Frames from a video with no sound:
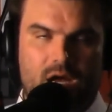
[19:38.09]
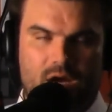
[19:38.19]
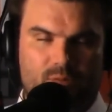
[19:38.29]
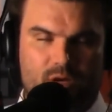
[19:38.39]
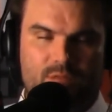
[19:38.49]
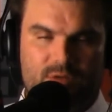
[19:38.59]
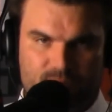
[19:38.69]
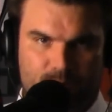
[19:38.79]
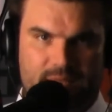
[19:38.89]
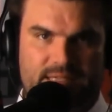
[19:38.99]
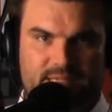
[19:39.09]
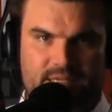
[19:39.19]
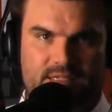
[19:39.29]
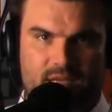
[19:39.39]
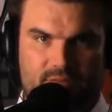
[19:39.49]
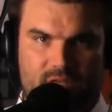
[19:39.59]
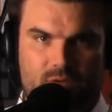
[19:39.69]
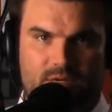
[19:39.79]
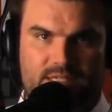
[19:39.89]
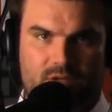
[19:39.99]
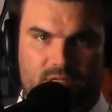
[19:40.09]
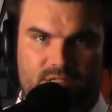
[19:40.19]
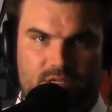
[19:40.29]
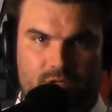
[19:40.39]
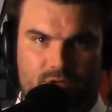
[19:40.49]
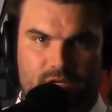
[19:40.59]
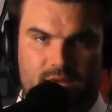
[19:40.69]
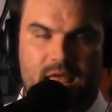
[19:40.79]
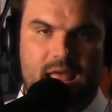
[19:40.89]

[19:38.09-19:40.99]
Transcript: of one of the most basics of the U S Constitution.